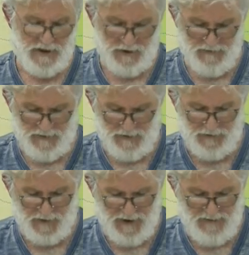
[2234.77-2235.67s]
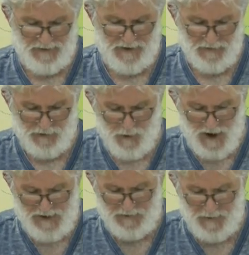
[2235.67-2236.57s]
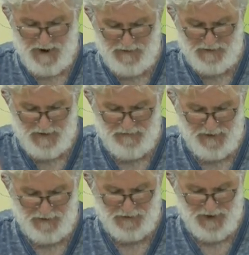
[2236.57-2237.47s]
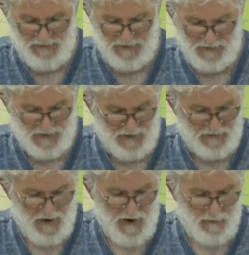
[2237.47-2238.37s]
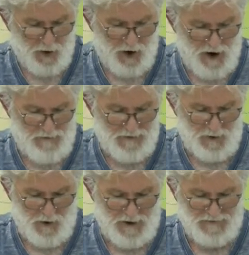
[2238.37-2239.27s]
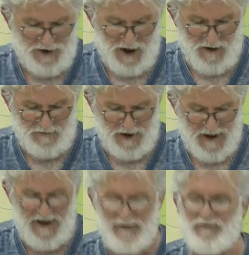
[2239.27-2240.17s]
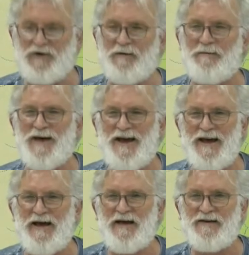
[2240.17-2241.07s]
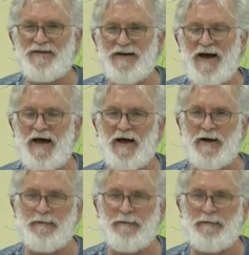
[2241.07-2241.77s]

at verse 11. There's a white space, and then verse 11 says, "Moreover, the word of Jehovah came to me, saying."